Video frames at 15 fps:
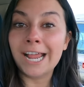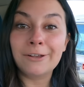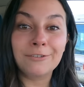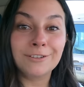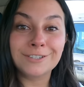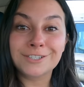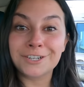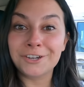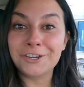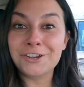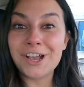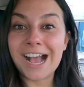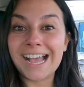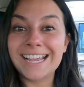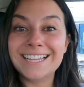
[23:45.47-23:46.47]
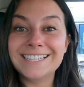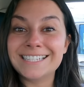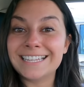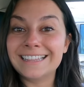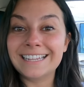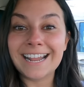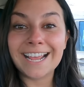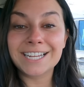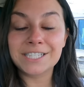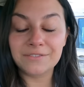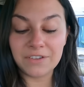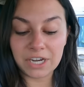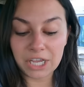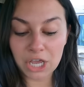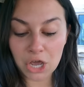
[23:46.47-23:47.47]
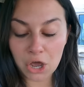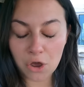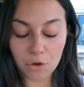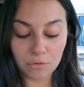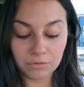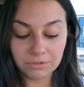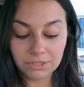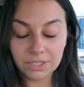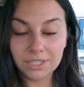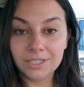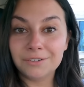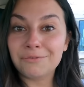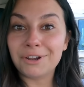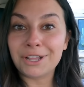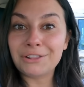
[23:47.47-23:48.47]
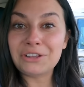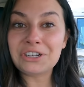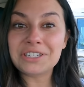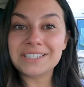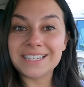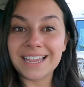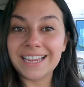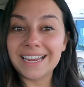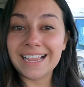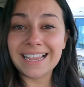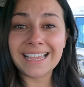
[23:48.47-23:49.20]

I will show you guys in the next video what it looks like.